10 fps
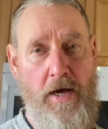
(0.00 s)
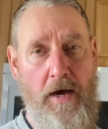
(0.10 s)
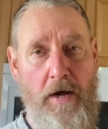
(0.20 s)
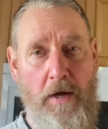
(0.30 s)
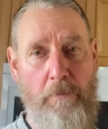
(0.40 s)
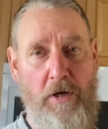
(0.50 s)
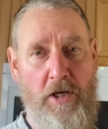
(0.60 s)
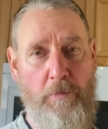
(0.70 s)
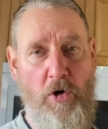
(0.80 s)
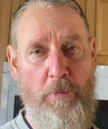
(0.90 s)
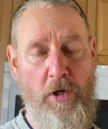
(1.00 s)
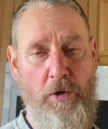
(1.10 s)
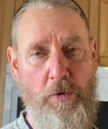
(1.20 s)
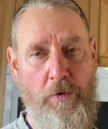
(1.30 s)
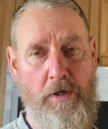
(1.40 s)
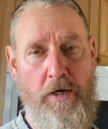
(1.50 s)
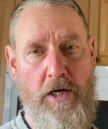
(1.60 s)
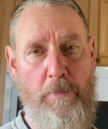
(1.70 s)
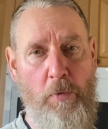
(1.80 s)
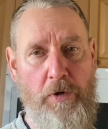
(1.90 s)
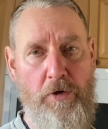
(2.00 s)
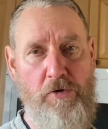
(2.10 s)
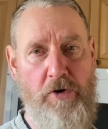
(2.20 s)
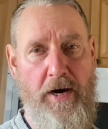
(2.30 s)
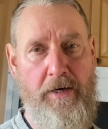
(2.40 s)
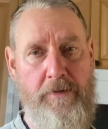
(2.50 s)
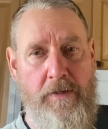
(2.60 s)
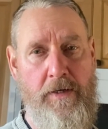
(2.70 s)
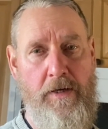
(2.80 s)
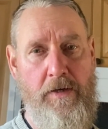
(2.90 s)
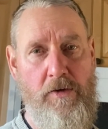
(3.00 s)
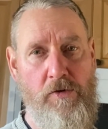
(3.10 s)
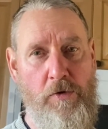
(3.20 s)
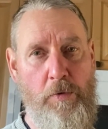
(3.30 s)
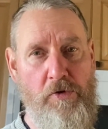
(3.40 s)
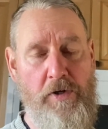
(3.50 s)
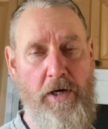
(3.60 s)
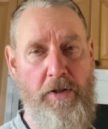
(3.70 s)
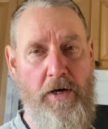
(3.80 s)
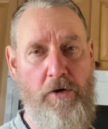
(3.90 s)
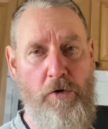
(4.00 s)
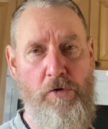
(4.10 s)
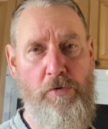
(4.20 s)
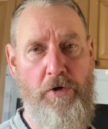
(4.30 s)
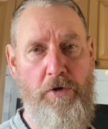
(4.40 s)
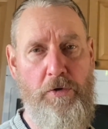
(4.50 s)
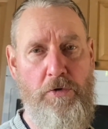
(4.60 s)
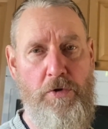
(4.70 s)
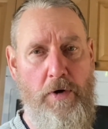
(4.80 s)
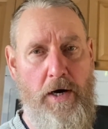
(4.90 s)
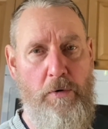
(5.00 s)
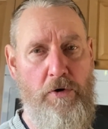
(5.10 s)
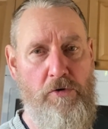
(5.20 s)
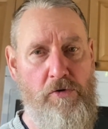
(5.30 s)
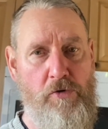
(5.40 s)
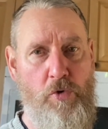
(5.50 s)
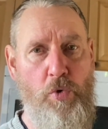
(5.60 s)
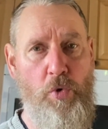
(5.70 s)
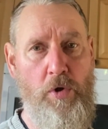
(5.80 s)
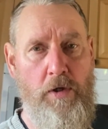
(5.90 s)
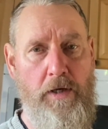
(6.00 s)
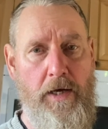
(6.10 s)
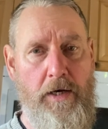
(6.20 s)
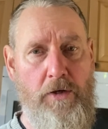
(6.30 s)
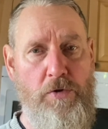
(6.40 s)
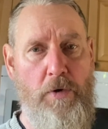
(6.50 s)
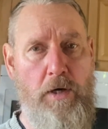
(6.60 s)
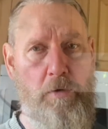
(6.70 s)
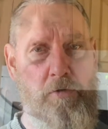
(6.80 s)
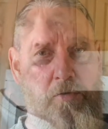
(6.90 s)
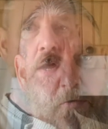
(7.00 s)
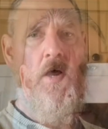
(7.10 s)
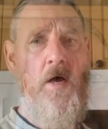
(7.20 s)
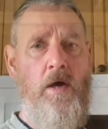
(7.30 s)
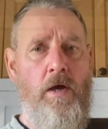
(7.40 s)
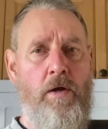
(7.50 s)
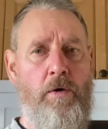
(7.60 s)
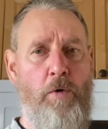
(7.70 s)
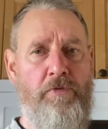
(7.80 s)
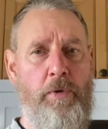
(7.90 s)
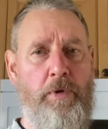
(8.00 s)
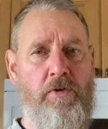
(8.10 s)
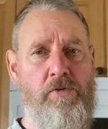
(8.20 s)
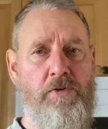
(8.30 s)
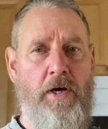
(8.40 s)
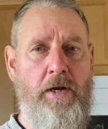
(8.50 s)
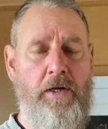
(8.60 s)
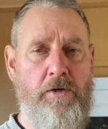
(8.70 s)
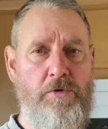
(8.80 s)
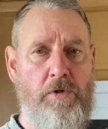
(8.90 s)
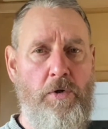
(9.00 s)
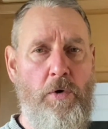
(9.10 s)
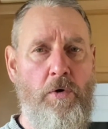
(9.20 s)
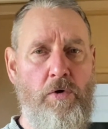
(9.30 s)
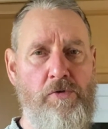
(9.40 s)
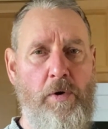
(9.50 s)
Lucky I'm home alone, got a couple windows cracked. So we'll see how that goes. We're gonna do 2 hours, cool, and then 2 hours. Hopefully when this is done, I can drill the holes.